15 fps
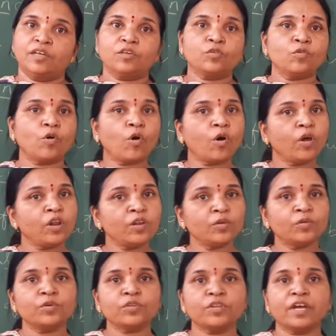You all
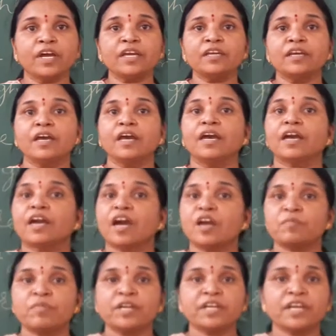know that
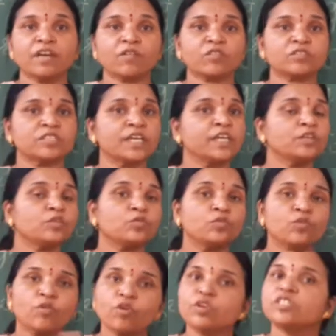carbon dioxide do
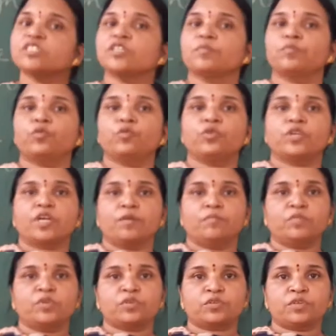not support
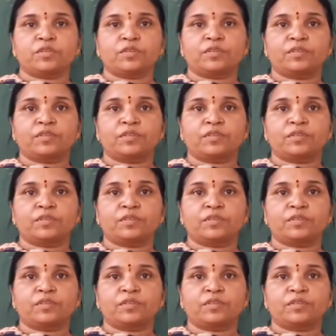combustion.